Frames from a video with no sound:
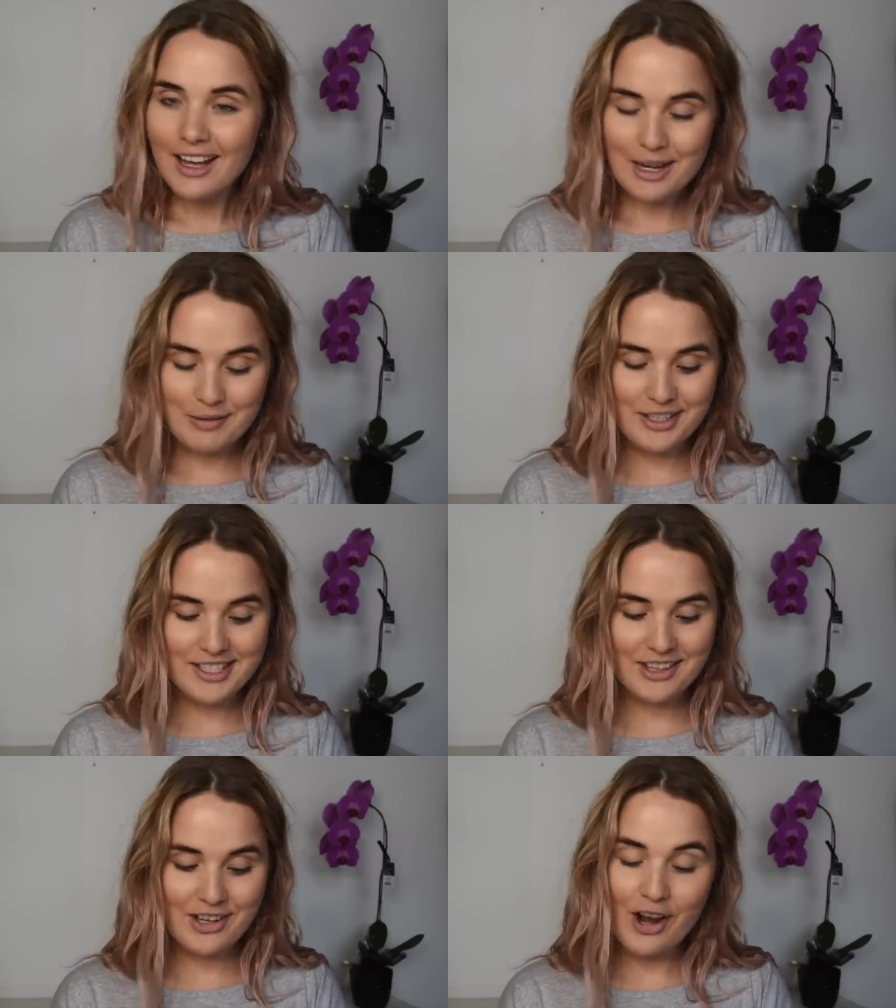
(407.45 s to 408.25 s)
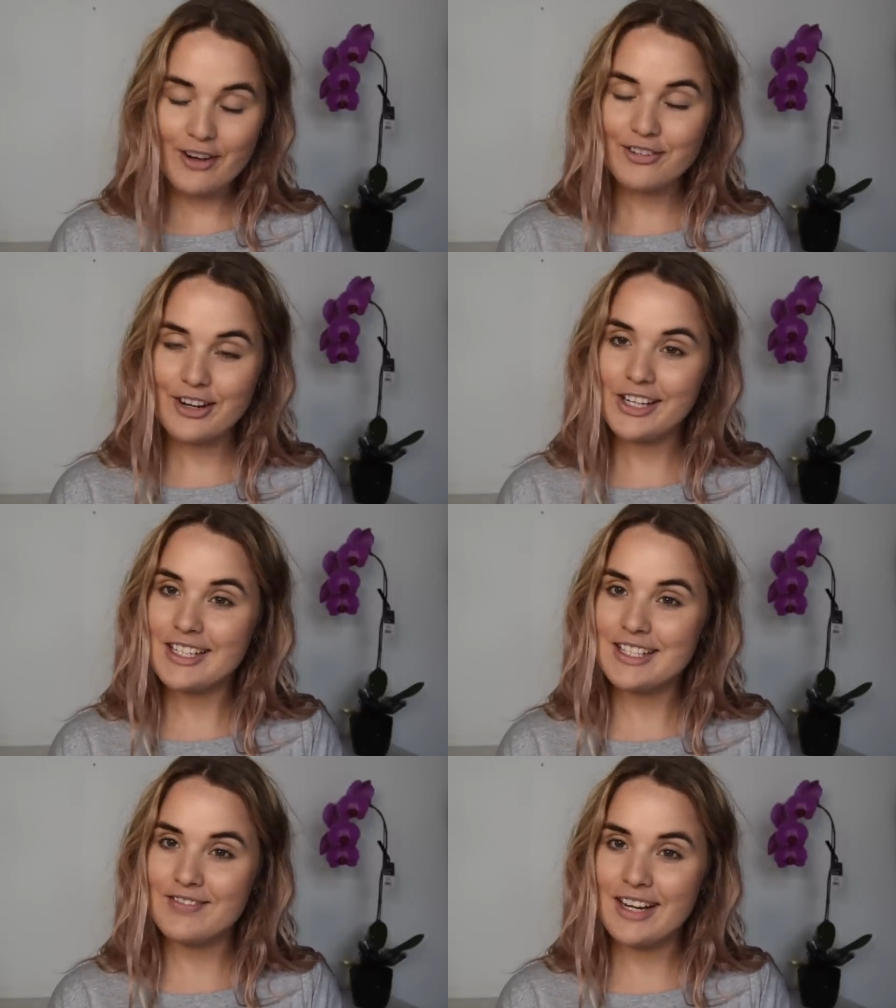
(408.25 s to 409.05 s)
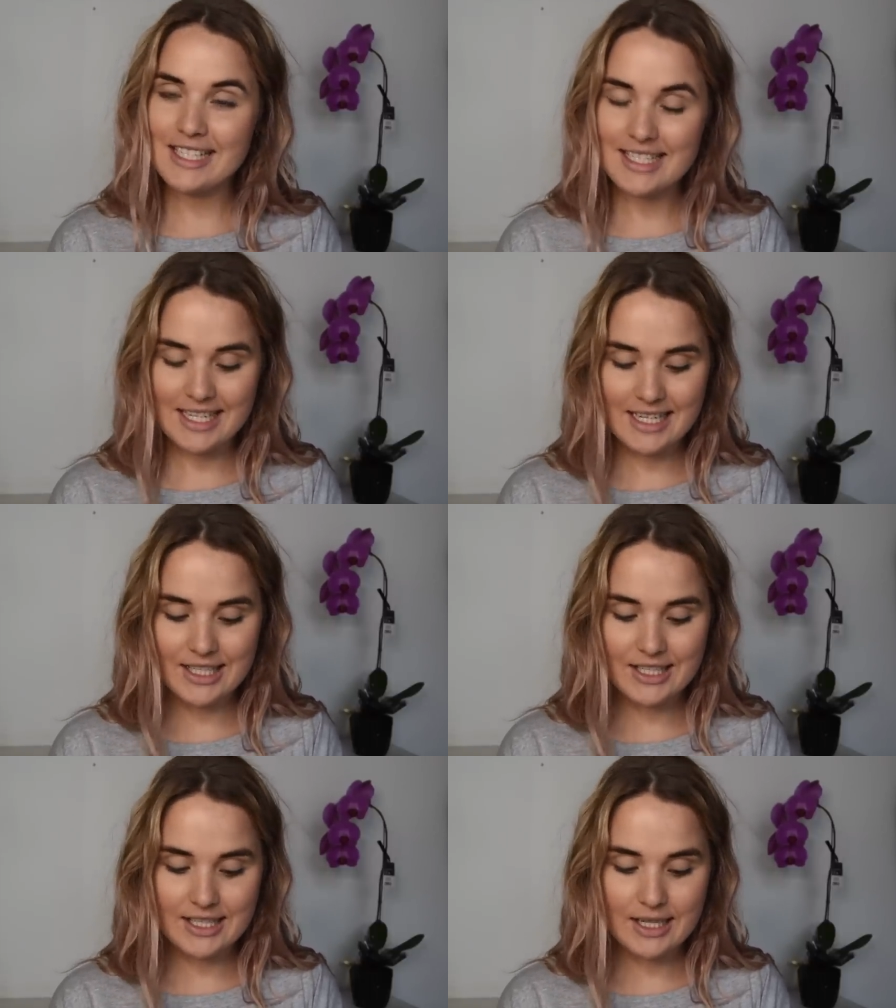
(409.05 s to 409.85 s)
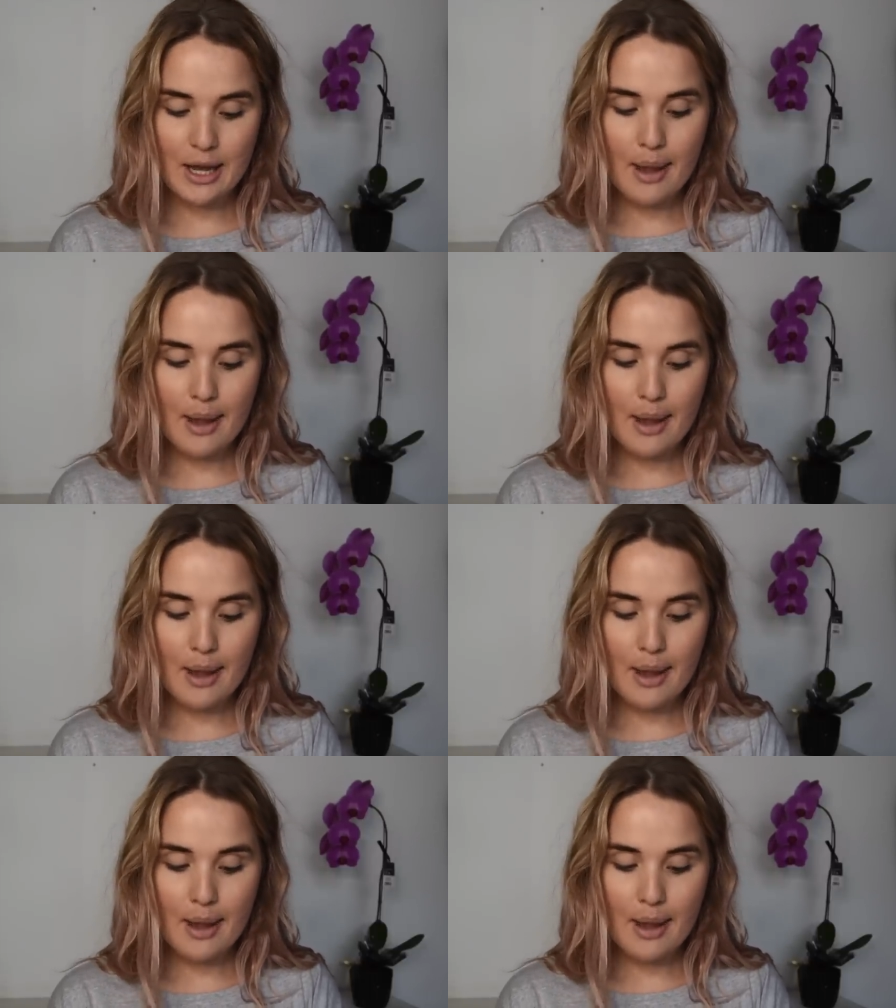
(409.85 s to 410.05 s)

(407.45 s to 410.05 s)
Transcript: I'm using the OFRA Cosmetics